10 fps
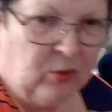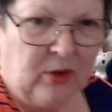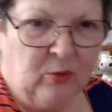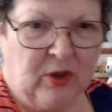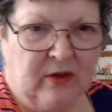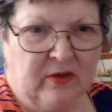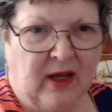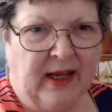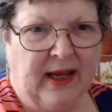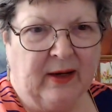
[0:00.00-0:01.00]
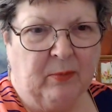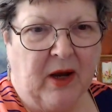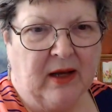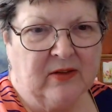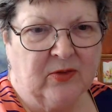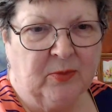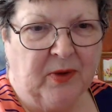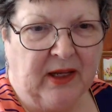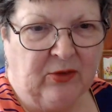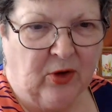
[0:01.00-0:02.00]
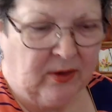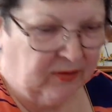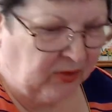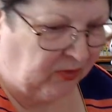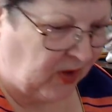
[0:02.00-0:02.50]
one was I got a box from Petra from